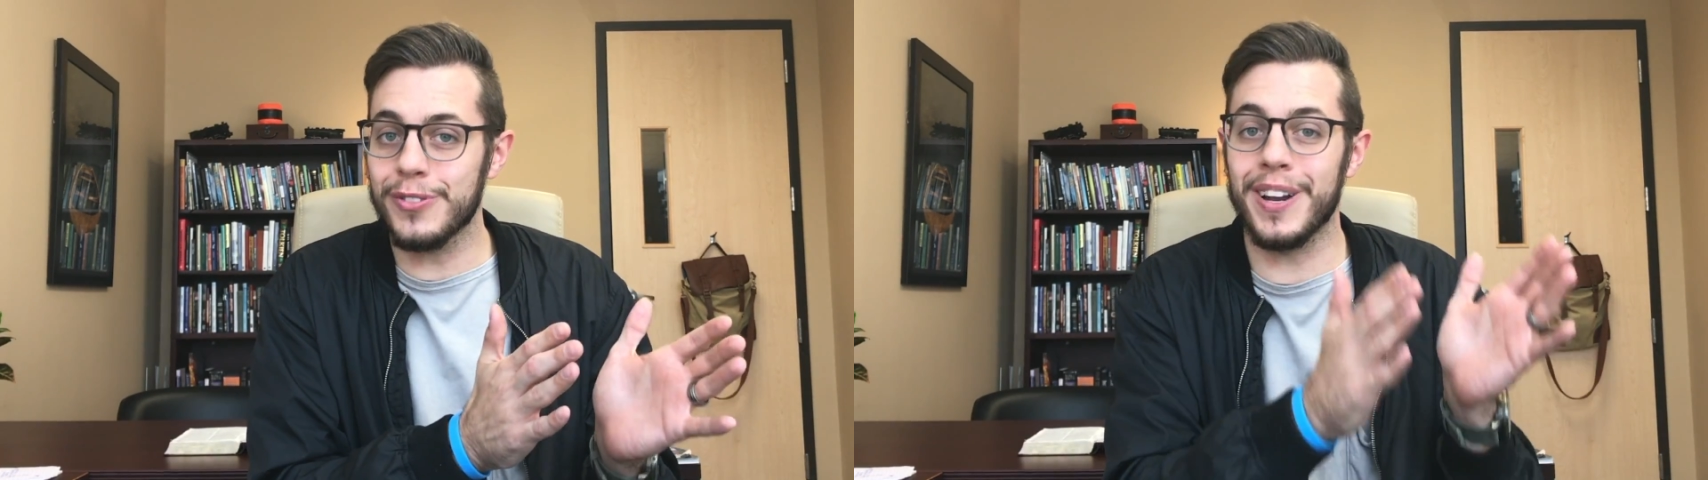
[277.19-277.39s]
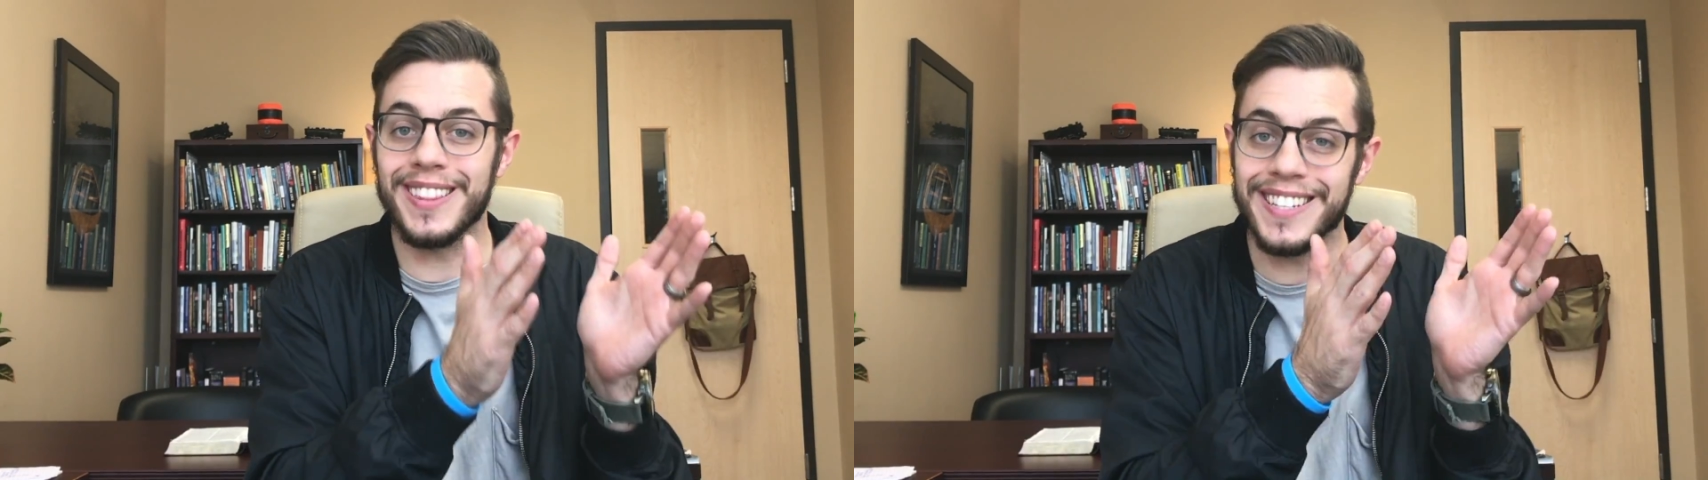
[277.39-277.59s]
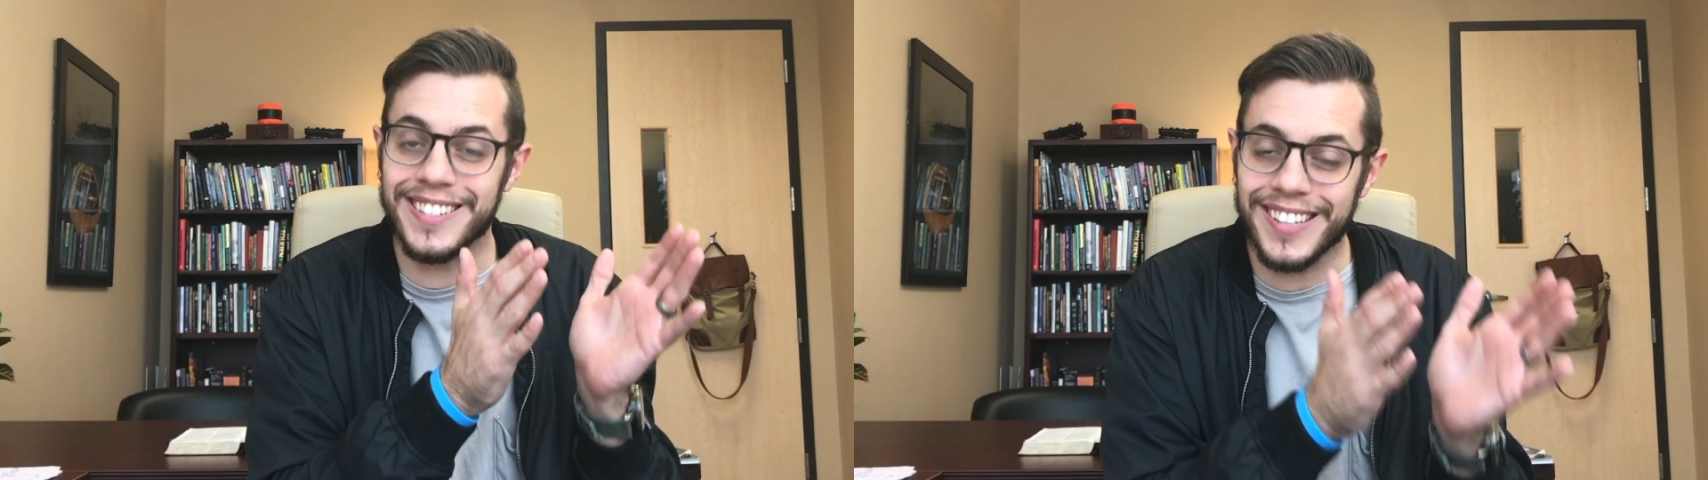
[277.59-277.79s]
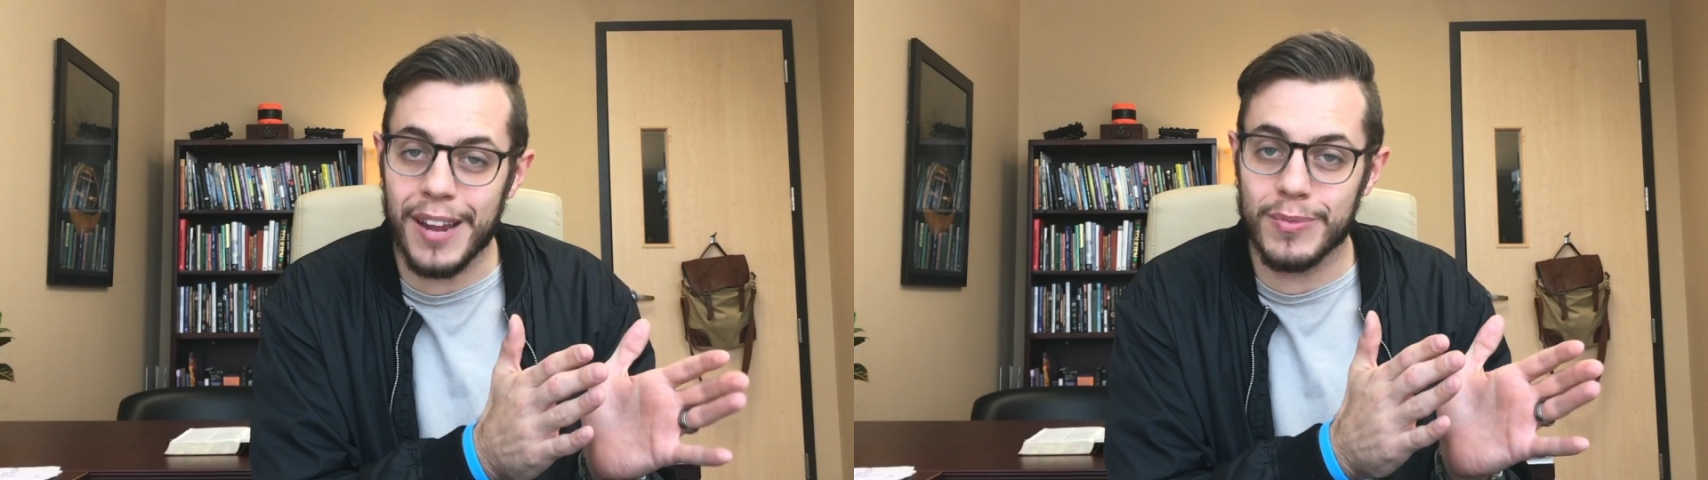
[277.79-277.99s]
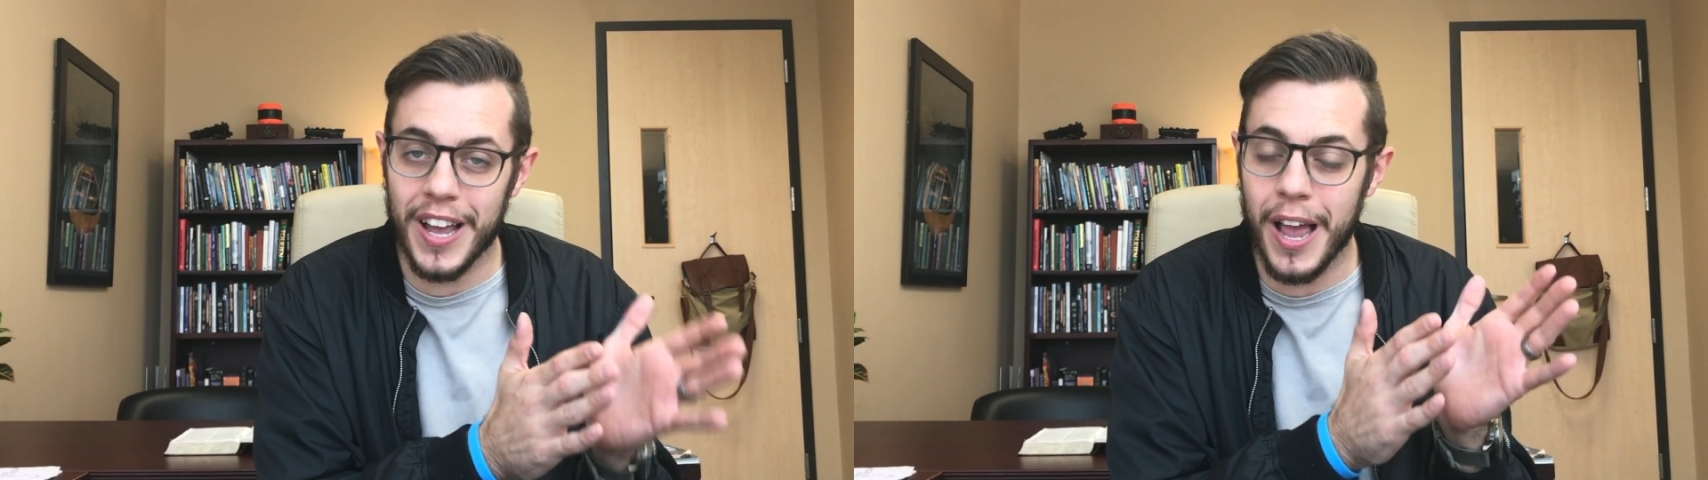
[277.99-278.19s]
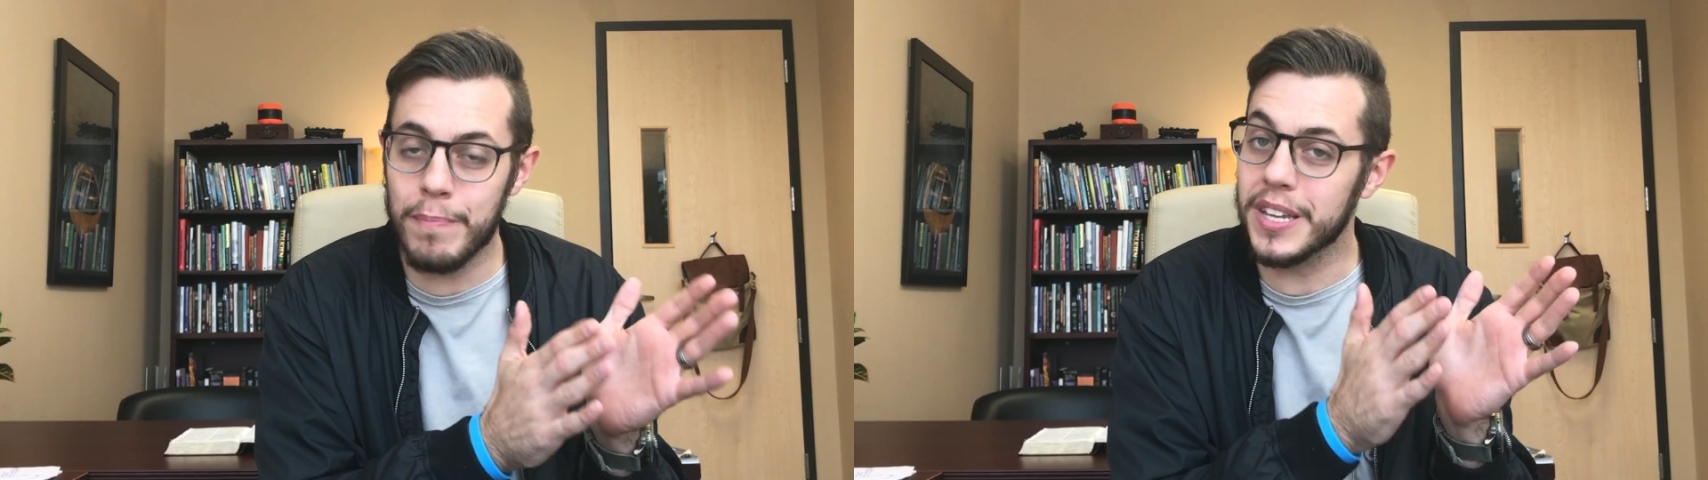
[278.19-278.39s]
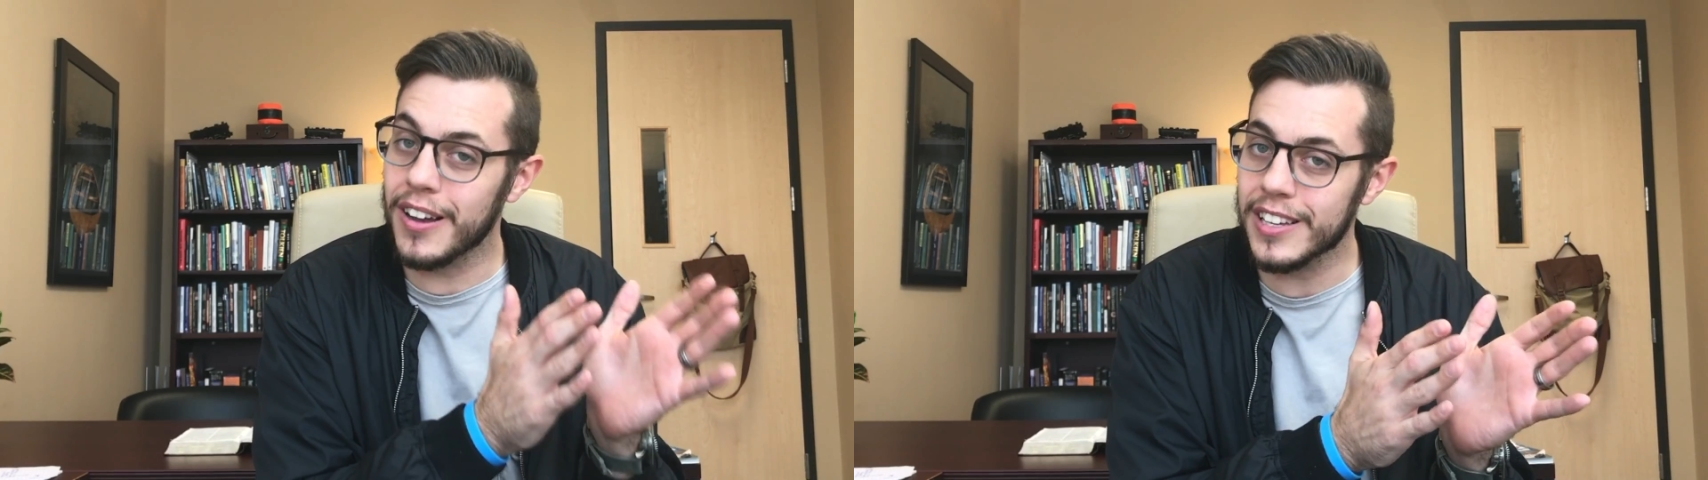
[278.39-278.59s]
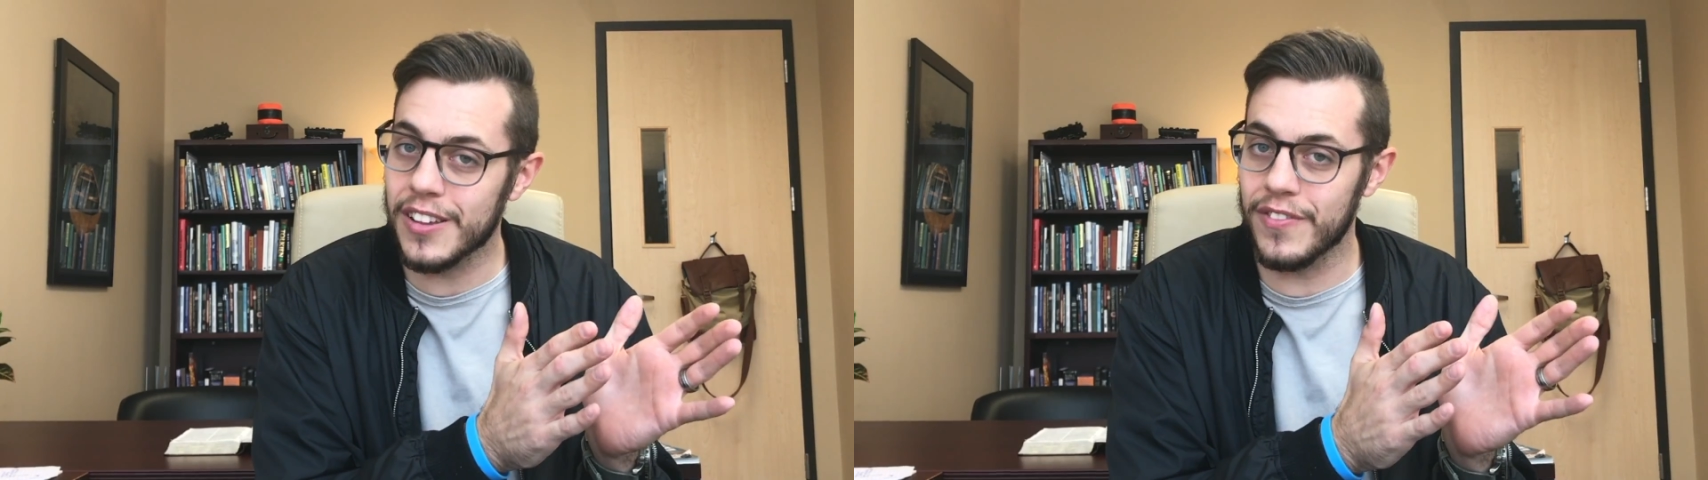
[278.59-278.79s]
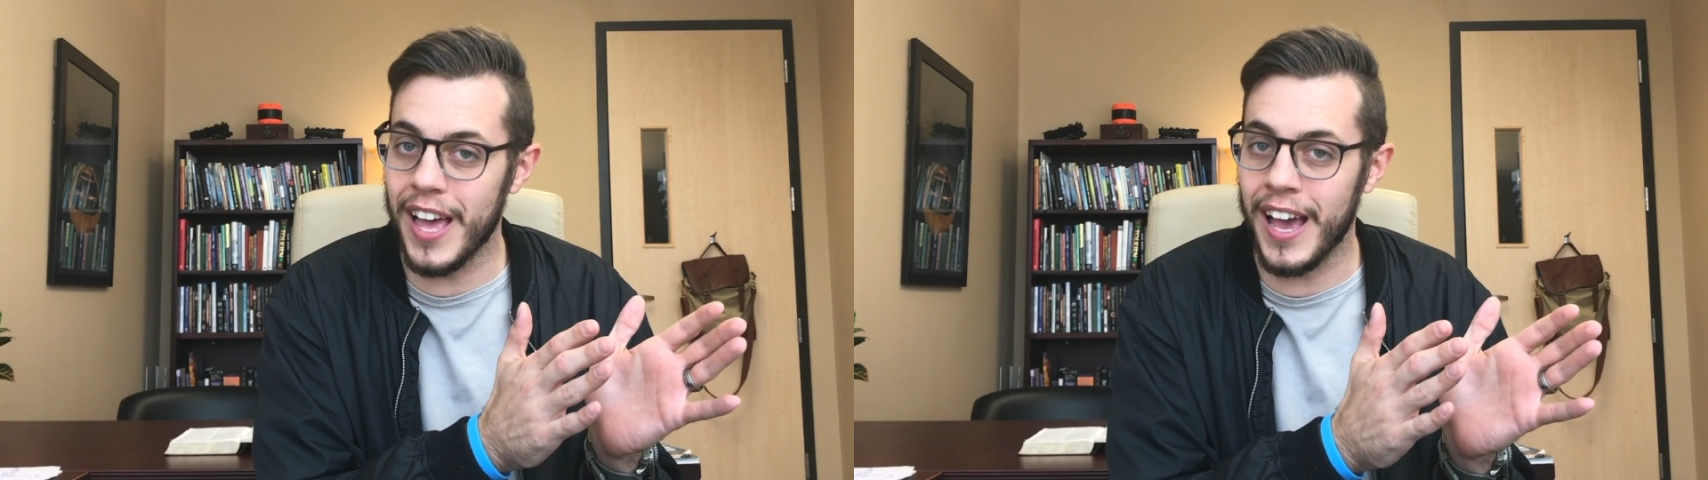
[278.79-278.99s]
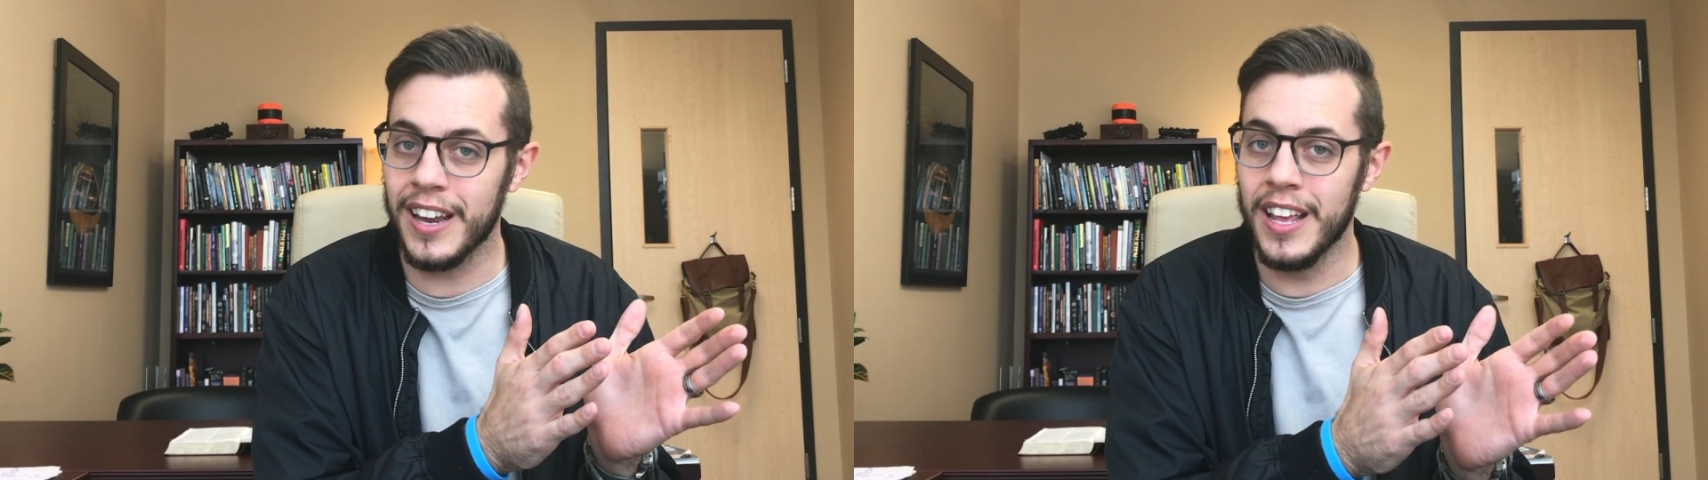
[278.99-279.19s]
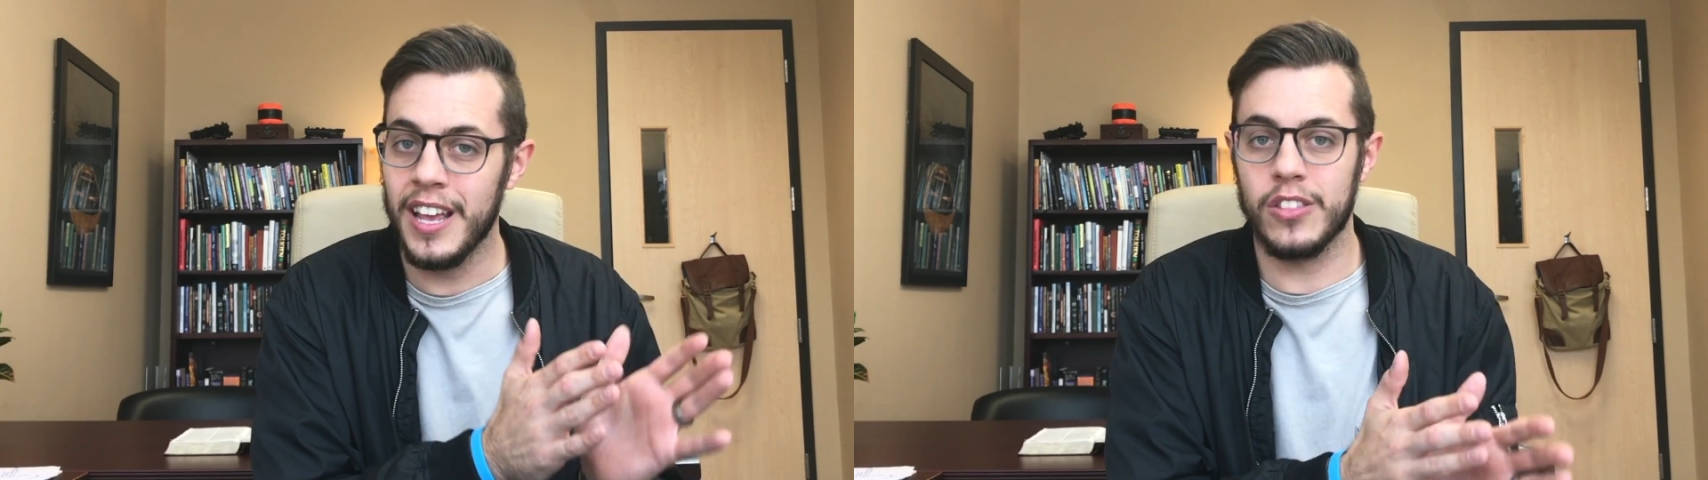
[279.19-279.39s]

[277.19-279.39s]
but at the same time, because of that,